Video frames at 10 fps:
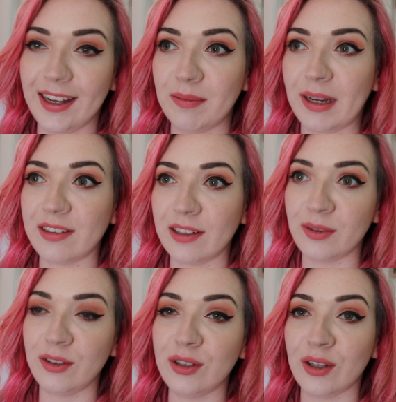I'm actually
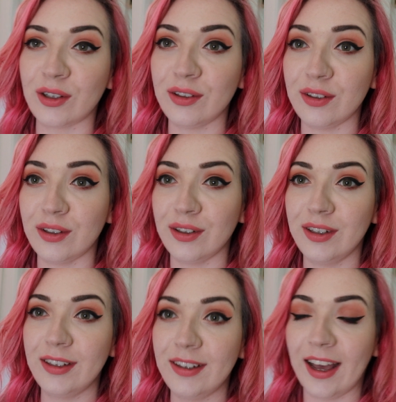going to learn to
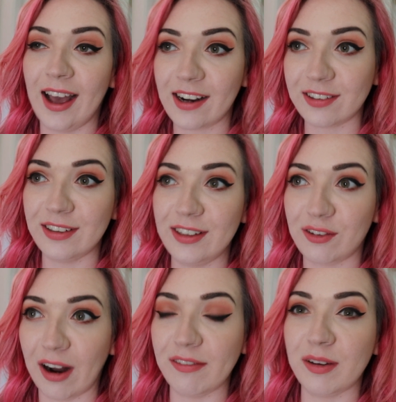actually
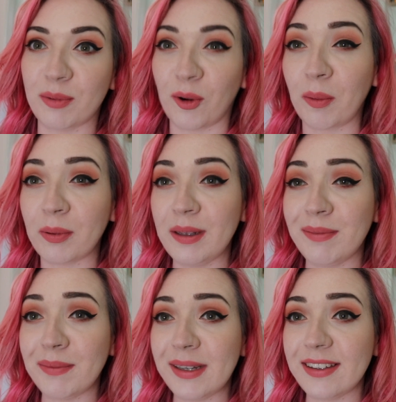drive it properly
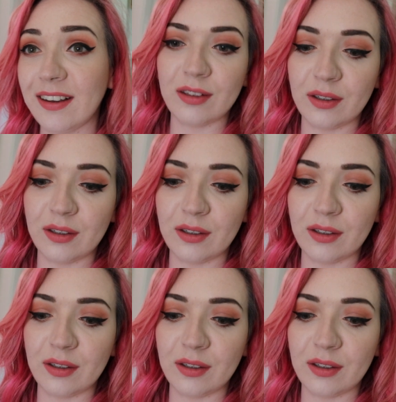by myself.